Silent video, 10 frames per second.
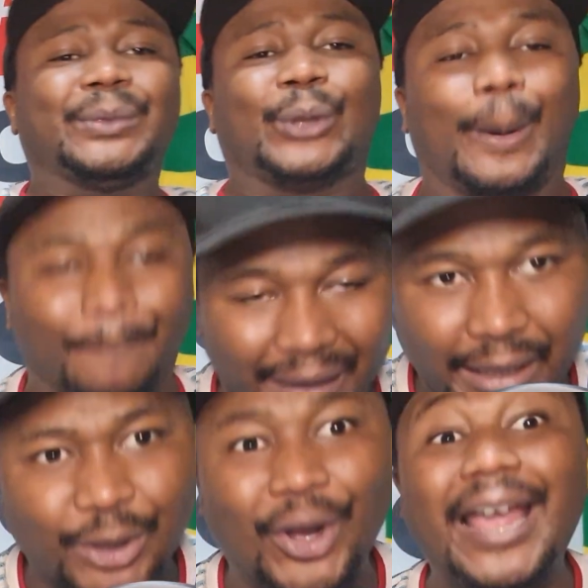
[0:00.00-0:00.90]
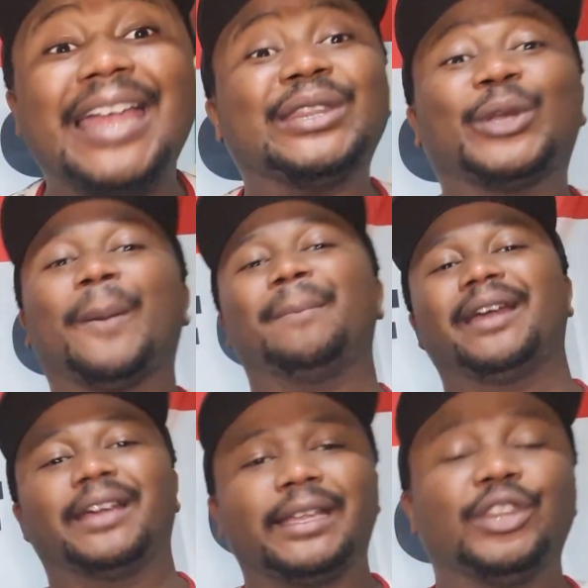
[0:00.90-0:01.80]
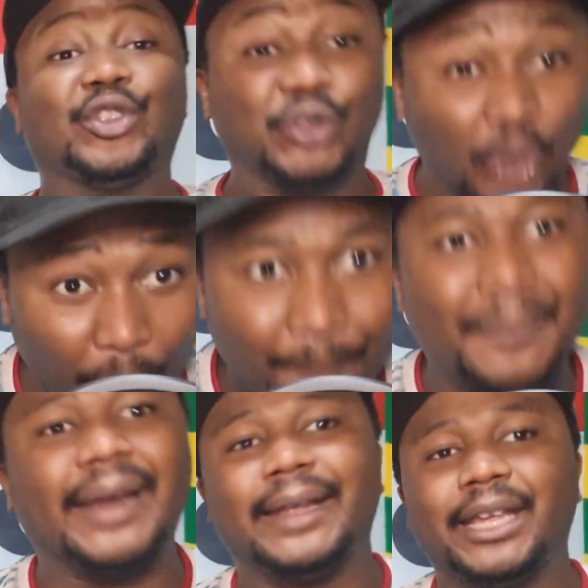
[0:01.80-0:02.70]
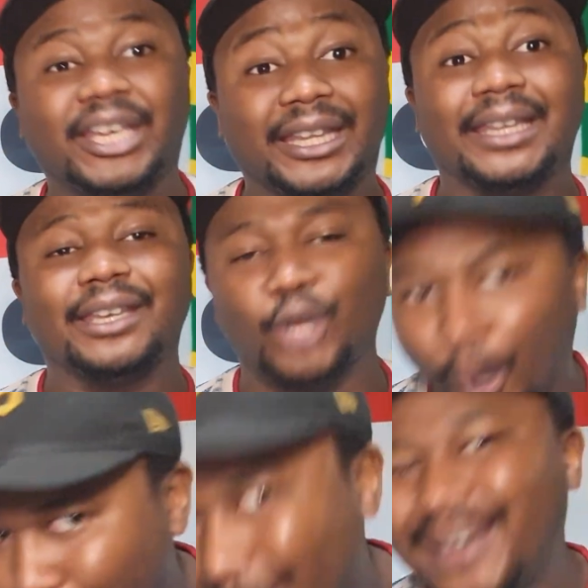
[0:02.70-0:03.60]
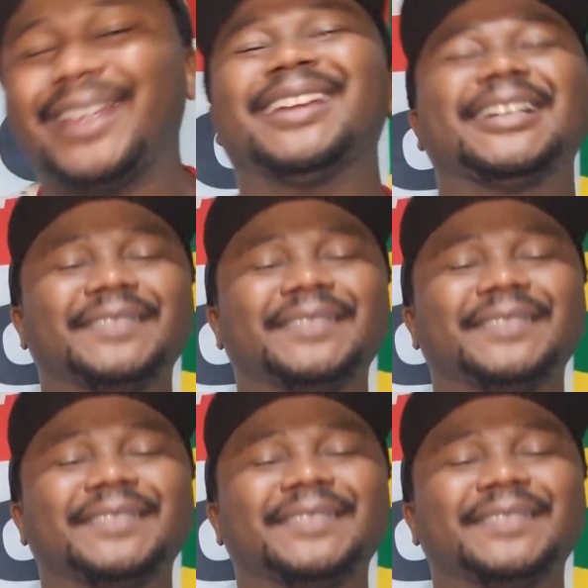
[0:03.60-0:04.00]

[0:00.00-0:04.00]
Ndombele. Not Ndombele. Ndombele. Ndombele.